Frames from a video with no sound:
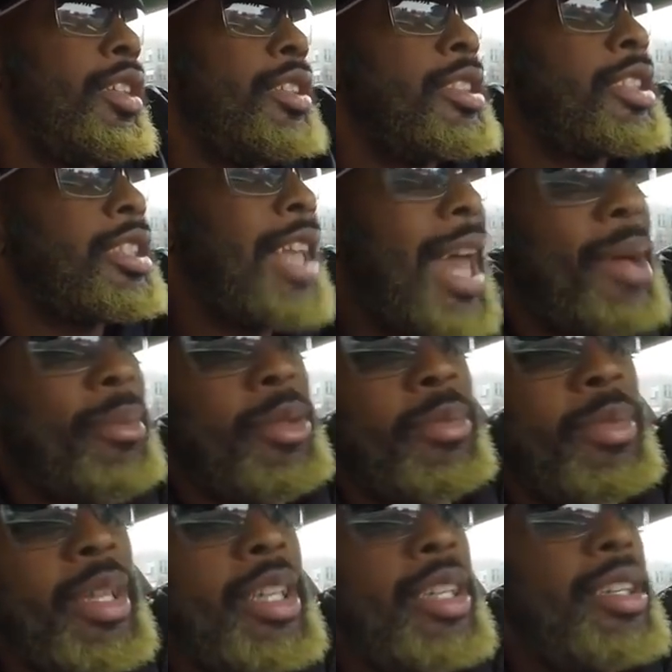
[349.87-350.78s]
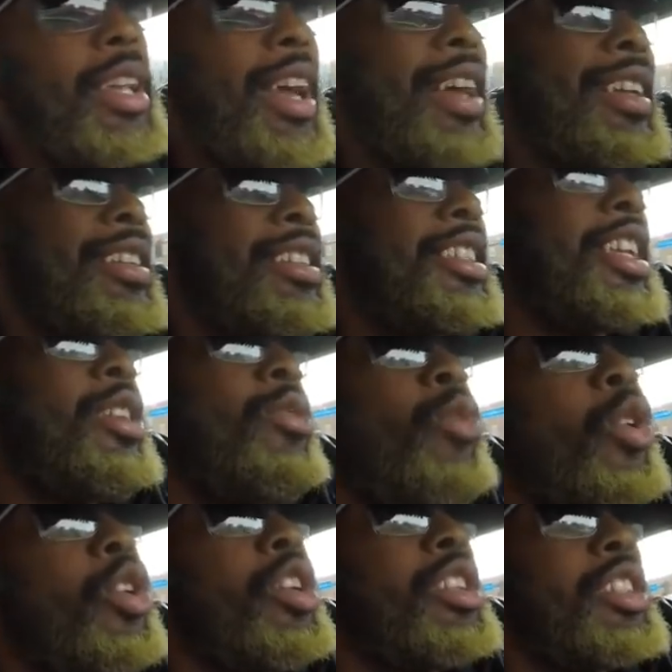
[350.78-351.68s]
Slap the bitch like she
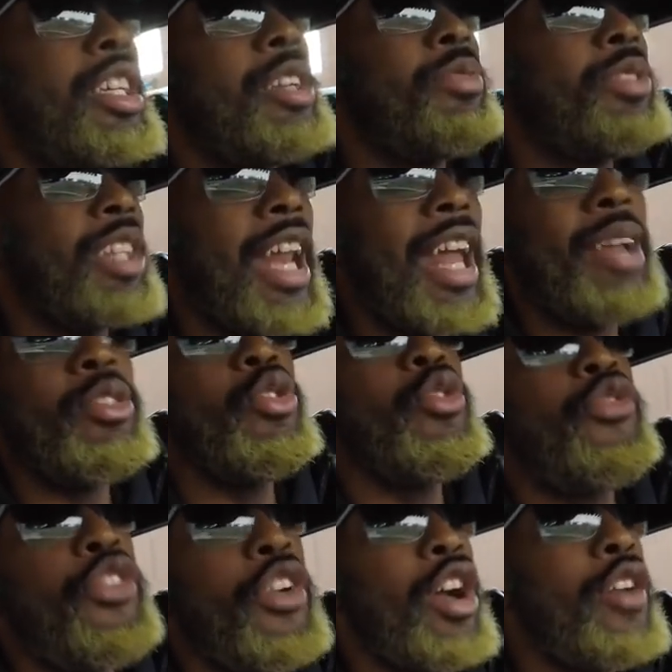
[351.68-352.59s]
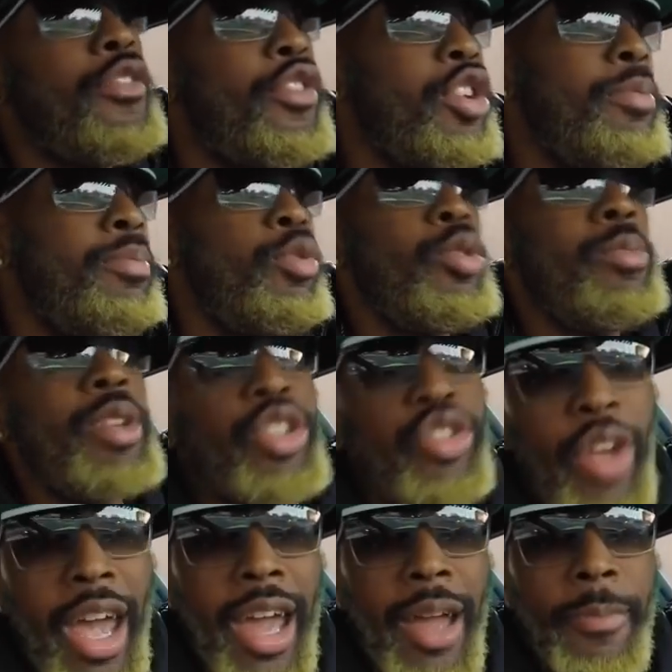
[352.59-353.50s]
wanted. She slapped. You fell for the booby
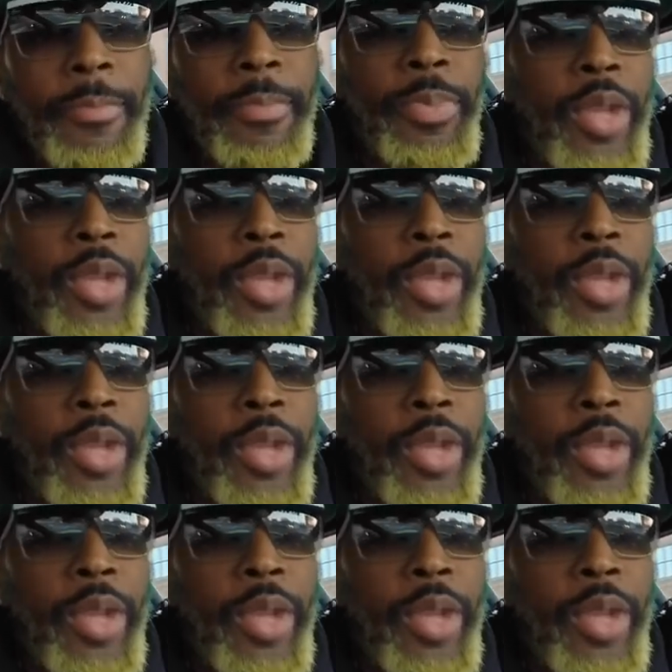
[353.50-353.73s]
trap.